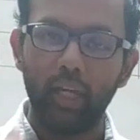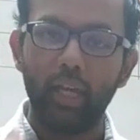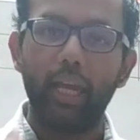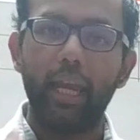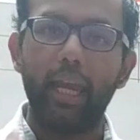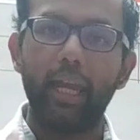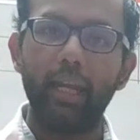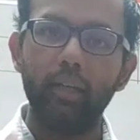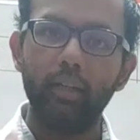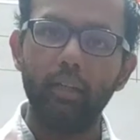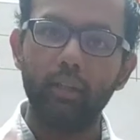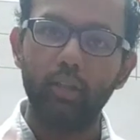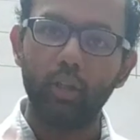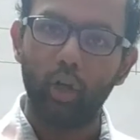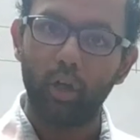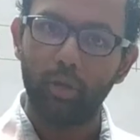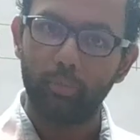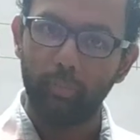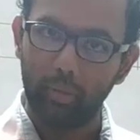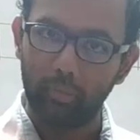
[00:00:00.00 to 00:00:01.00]
in
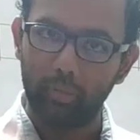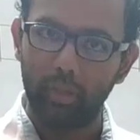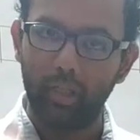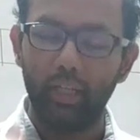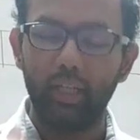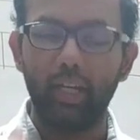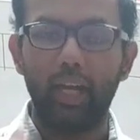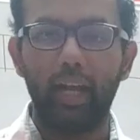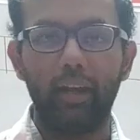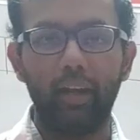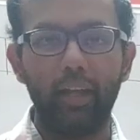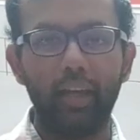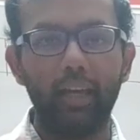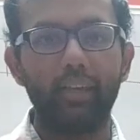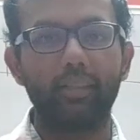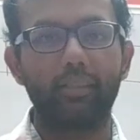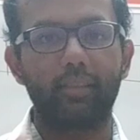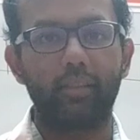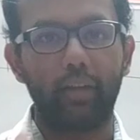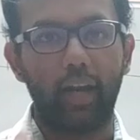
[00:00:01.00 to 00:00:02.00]
your memory, array
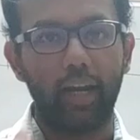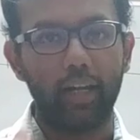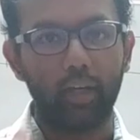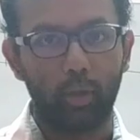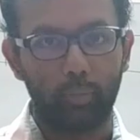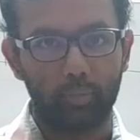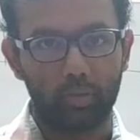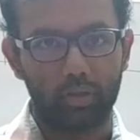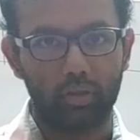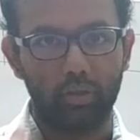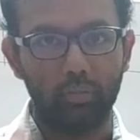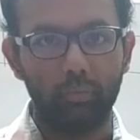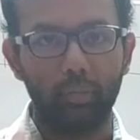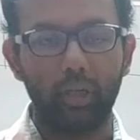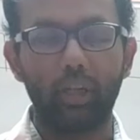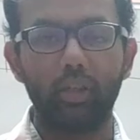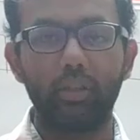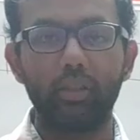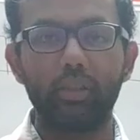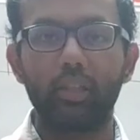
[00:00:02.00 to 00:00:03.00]
is the right option,
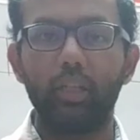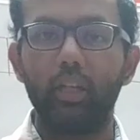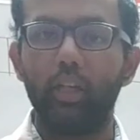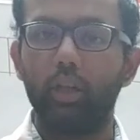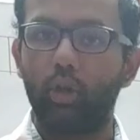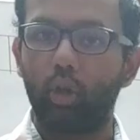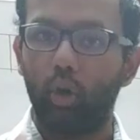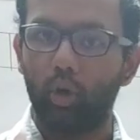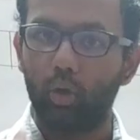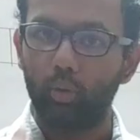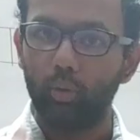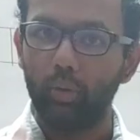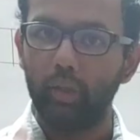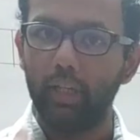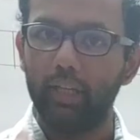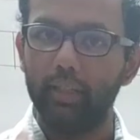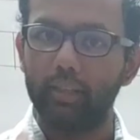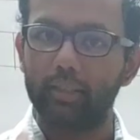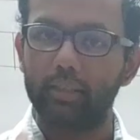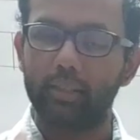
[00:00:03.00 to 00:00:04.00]
because not only
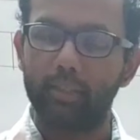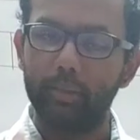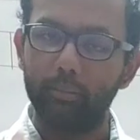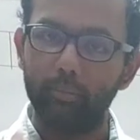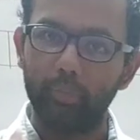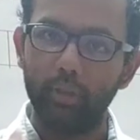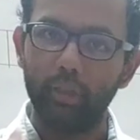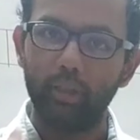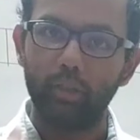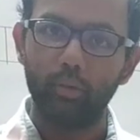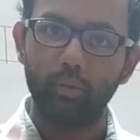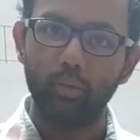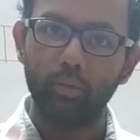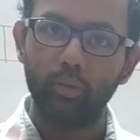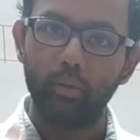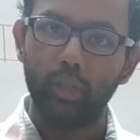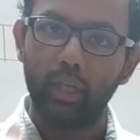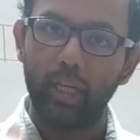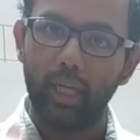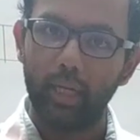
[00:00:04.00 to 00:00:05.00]
it's simple to
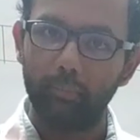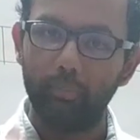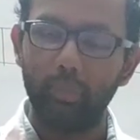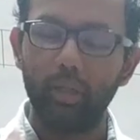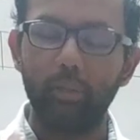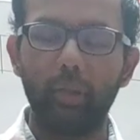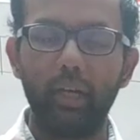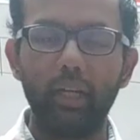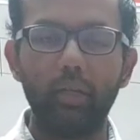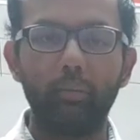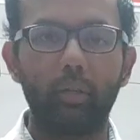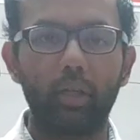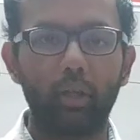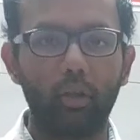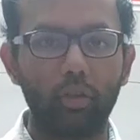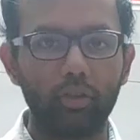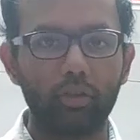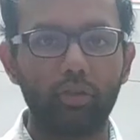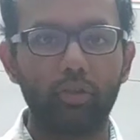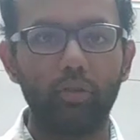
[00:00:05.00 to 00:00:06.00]
implement, but
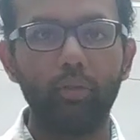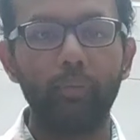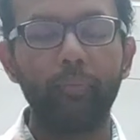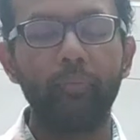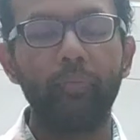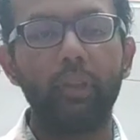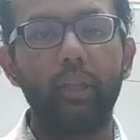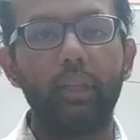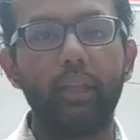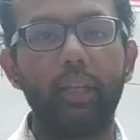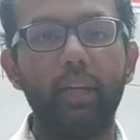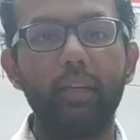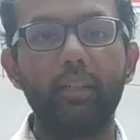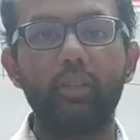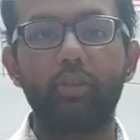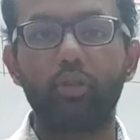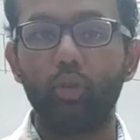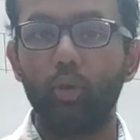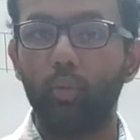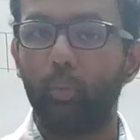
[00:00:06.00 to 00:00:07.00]
also there
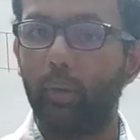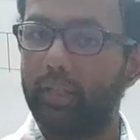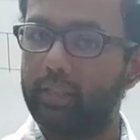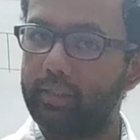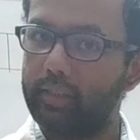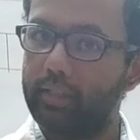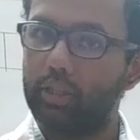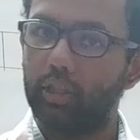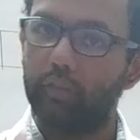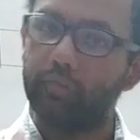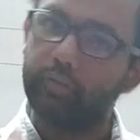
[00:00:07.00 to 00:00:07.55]
is no wastage of